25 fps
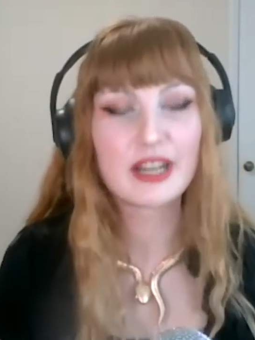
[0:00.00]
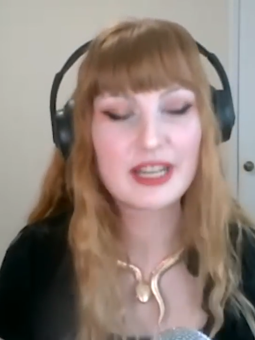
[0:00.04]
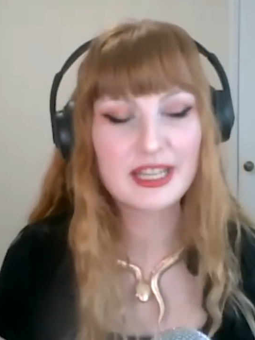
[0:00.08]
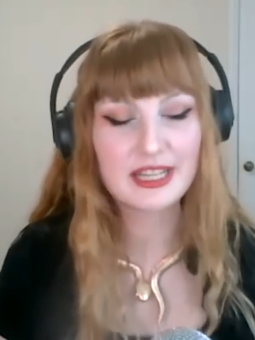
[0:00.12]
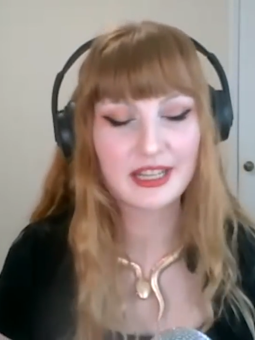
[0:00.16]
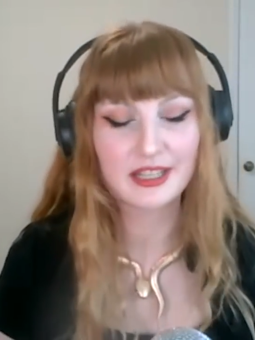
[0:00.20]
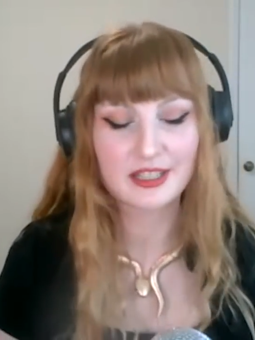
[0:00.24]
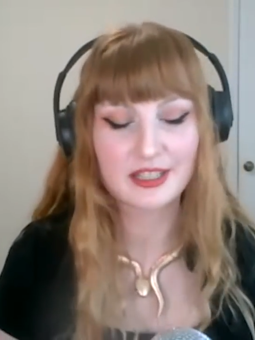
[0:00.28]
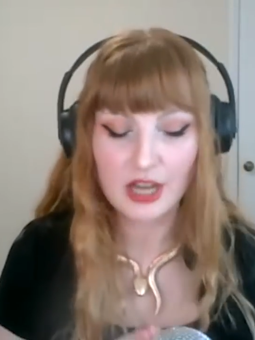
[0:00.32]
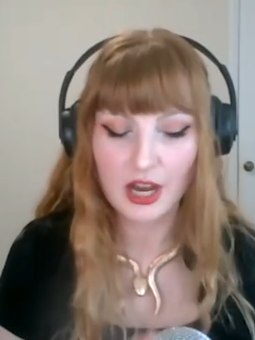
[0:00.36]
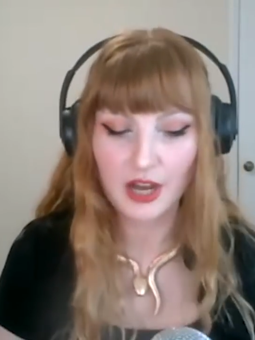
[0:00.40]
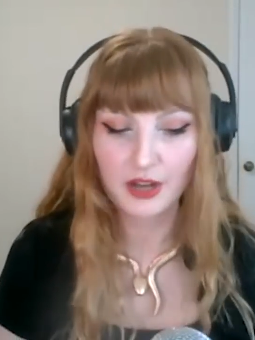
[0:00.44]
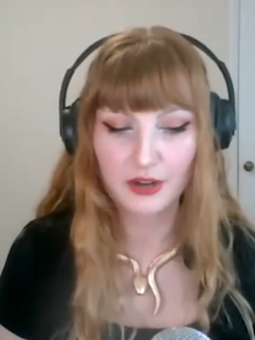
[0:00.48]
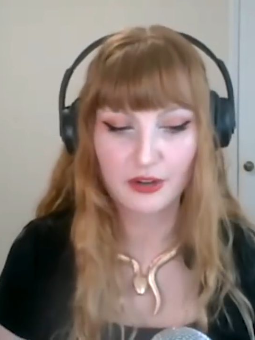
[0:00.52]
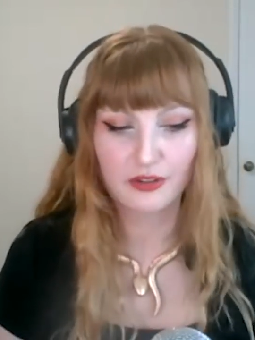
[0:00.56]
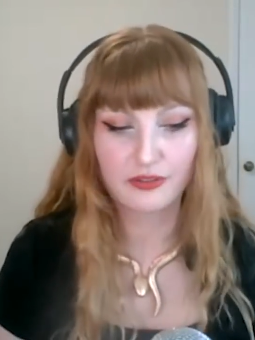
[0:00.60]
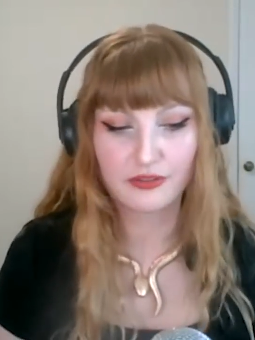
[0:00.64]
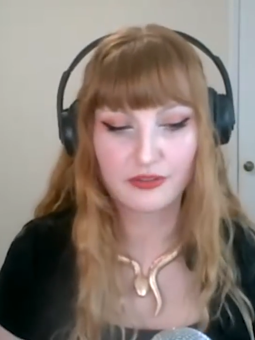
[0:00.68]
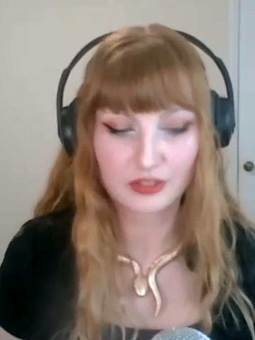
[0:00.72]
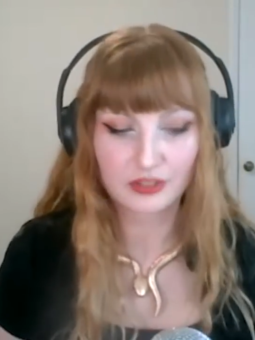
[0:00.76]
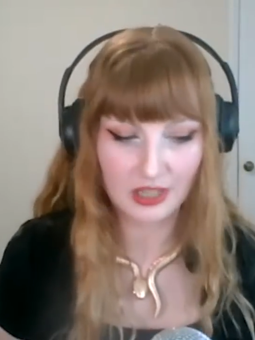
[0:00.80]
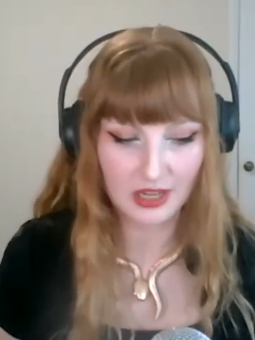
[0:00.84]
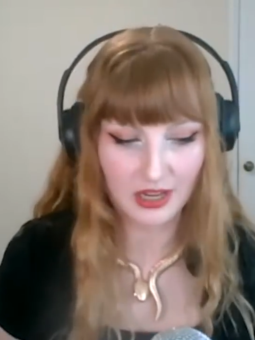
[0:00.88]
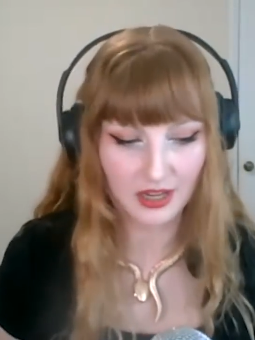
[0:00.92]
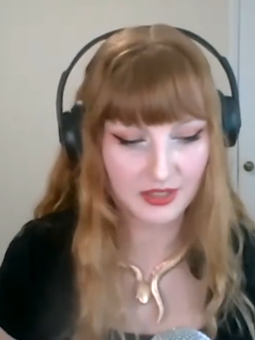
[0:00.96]
reading a ton
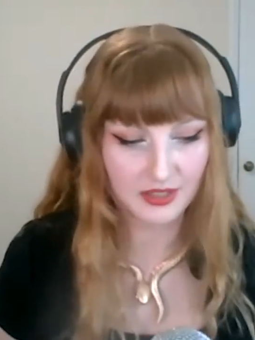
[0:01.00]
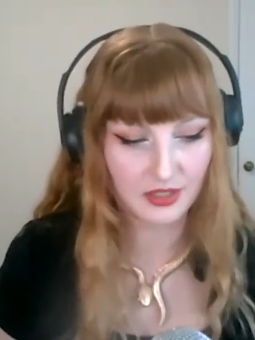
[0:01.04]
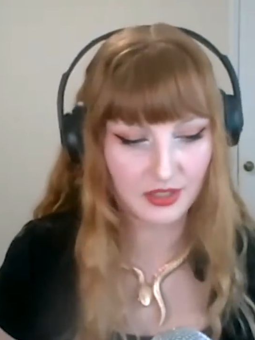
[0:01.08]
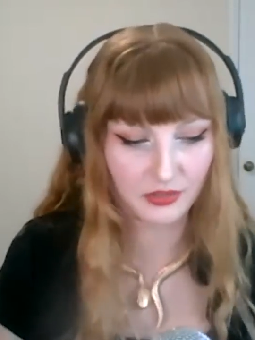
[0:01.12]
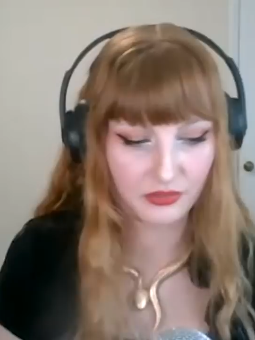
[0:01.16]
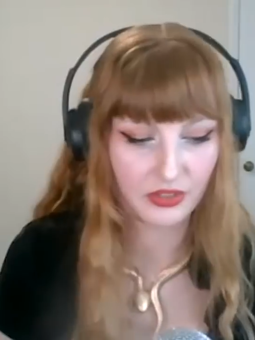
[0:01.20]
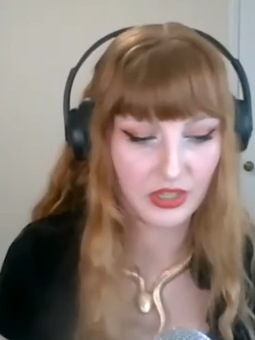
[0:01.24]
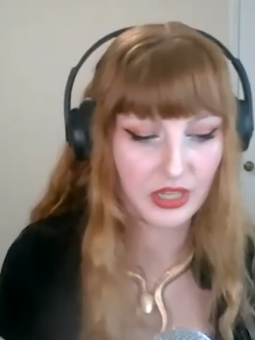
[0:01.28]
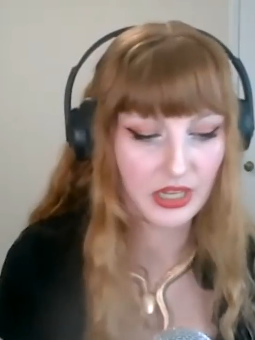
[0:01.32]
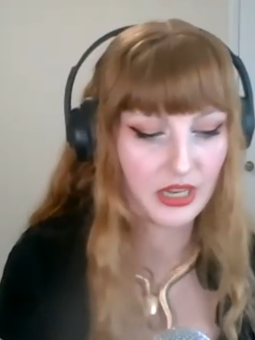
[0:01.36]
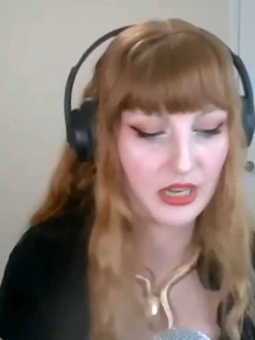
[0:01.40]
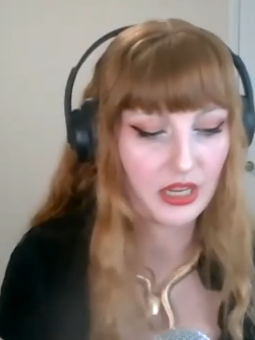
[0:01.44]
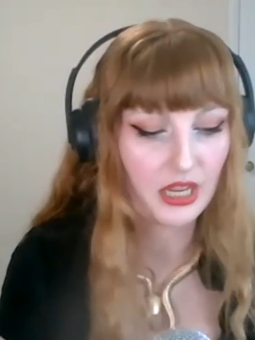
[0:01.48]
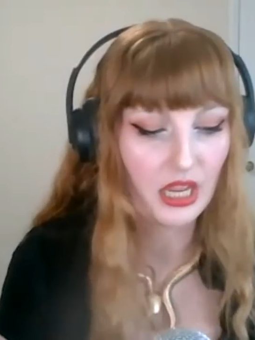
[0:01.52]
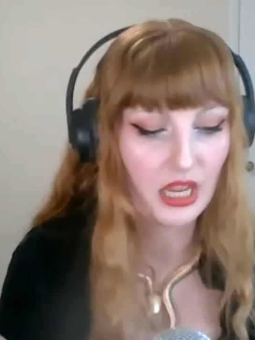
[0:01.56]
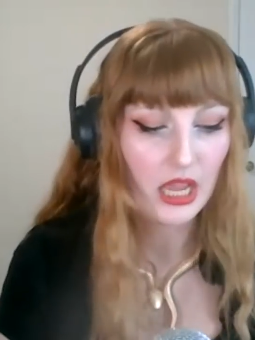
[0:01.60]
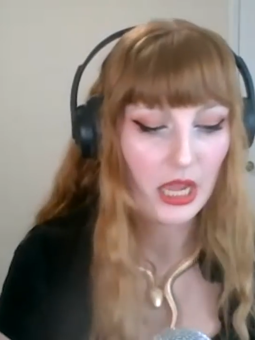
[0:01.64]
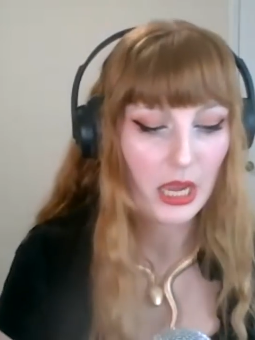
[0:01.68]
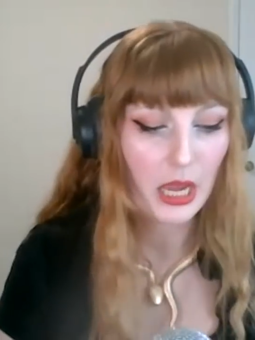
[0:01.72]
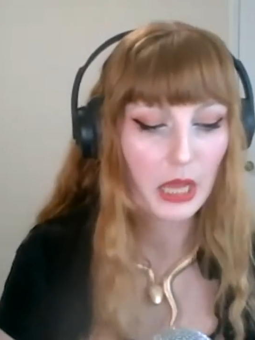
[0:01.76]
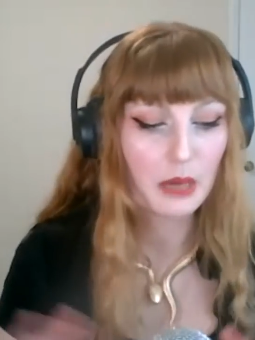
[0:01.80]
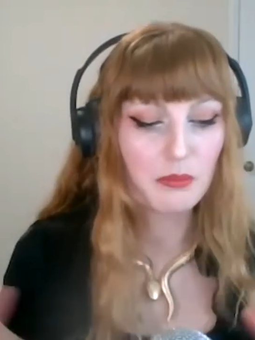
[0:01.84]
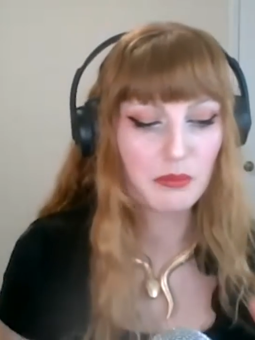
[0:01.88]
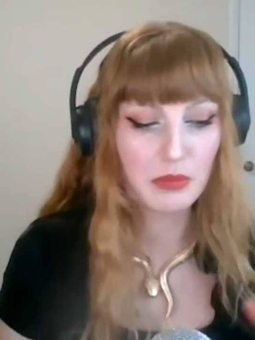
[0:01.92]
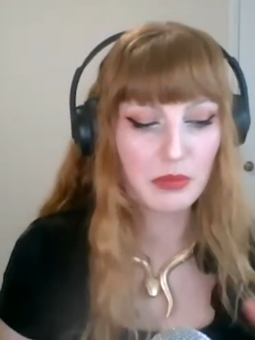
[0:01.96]
of philosophy
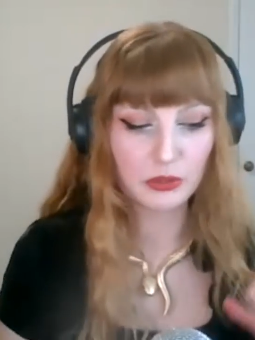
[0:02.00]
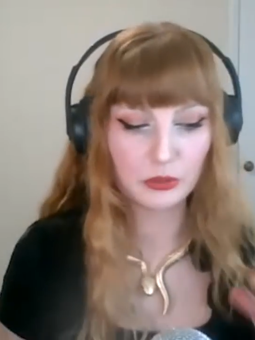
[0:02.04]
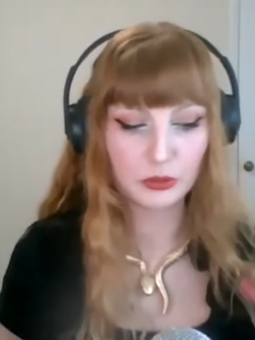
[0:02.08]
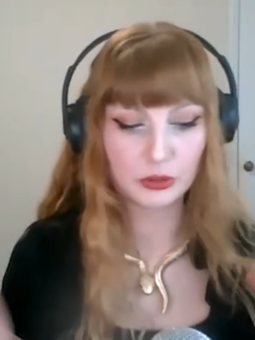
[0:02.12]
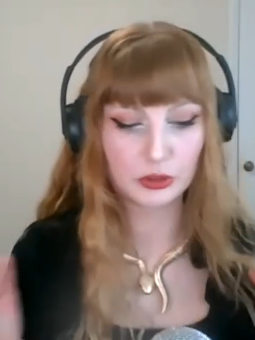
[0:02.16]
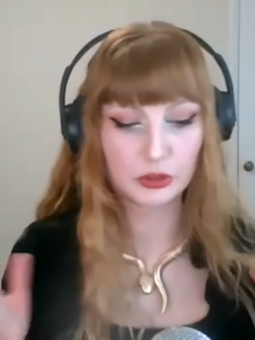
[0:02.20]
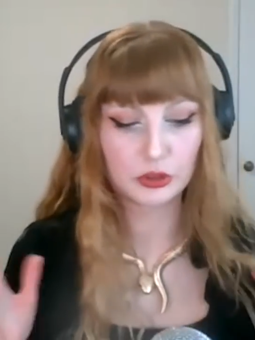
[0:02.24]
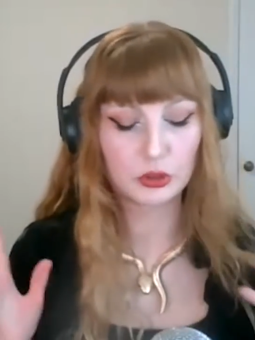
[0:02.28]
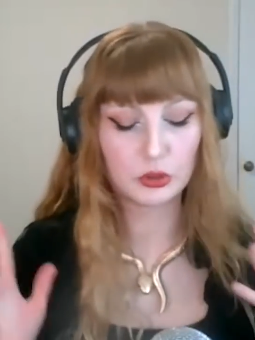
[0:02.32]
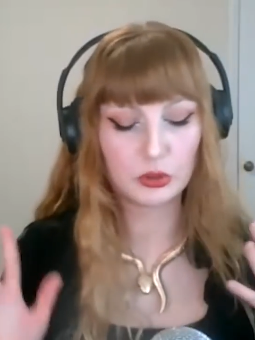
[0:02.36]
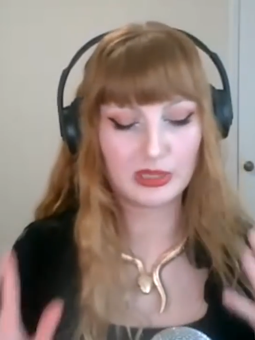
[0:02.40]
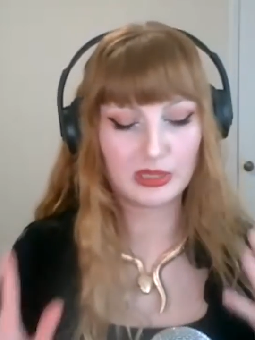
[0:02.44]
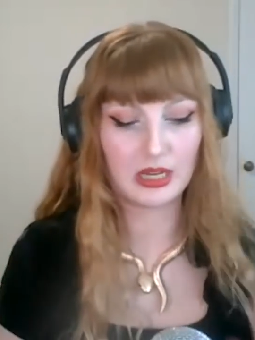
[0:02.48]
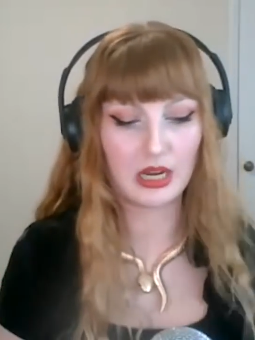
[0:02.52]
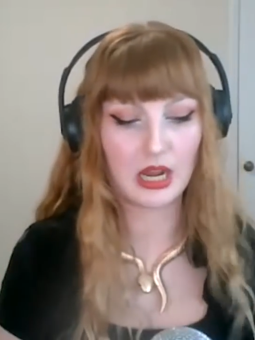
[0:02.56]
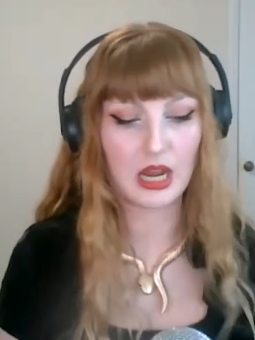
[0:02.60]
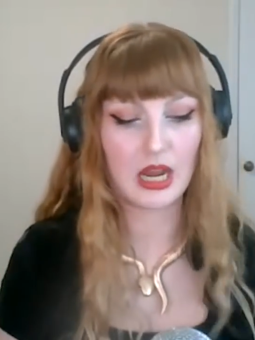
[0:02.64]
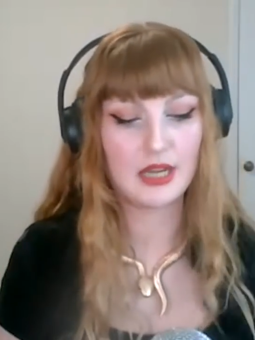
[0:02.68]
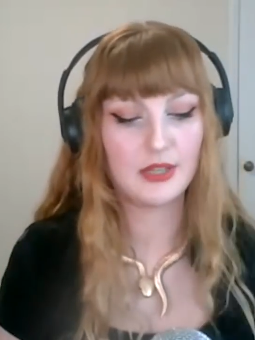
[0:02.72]
in middle school and